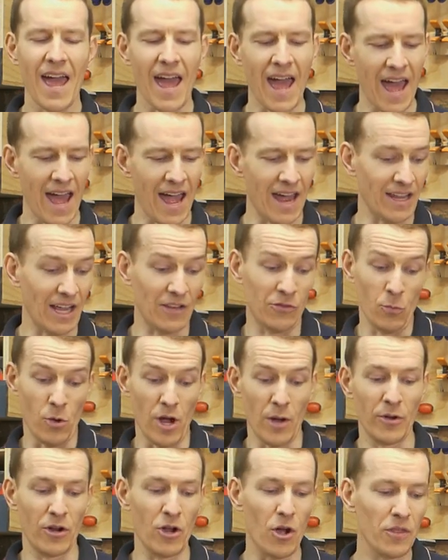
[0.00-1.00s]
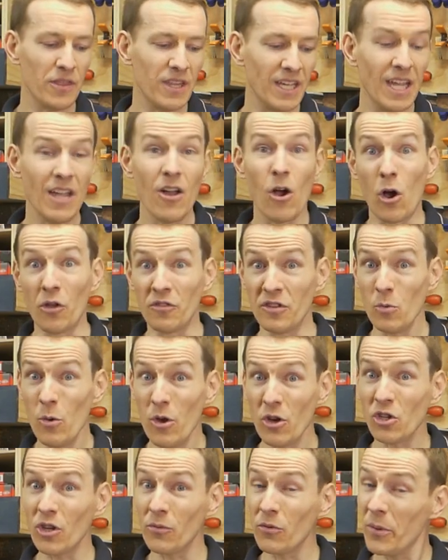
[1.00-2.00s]
And that's why we got the Aussie
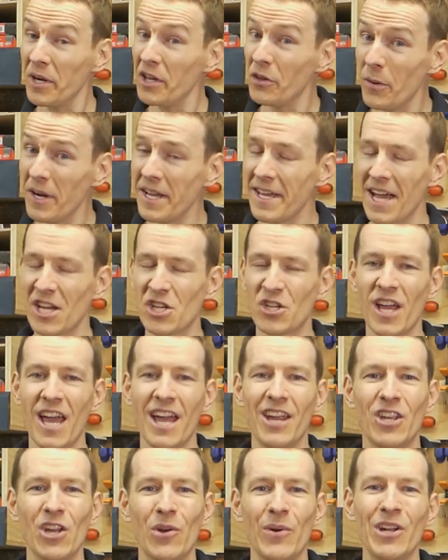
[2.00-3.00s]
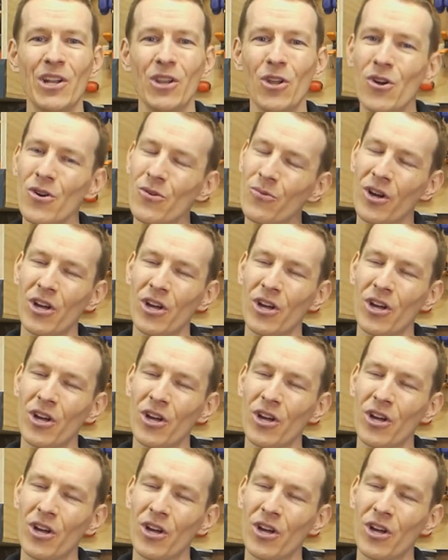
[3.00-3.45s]
Workshop 2020 hashtag going along.